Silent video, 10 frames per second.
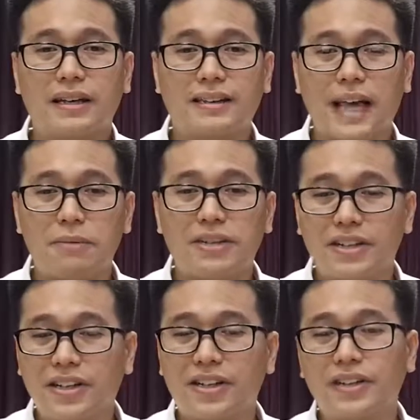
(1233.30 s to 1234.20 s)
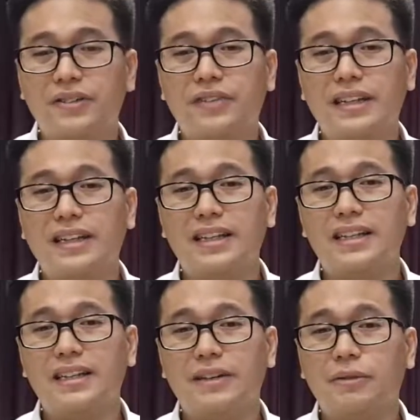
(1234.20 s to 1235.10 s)
time in the Garden of Eden,
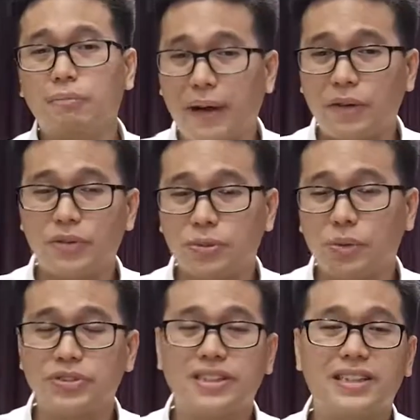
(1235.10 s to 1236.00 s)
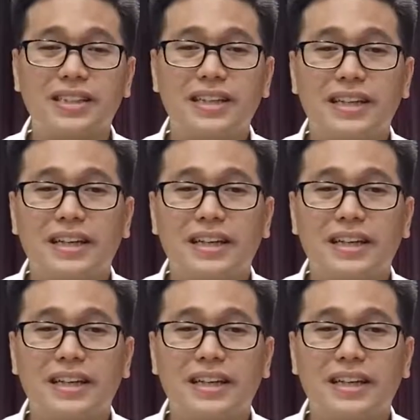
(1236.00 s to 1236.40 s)
man was supposedly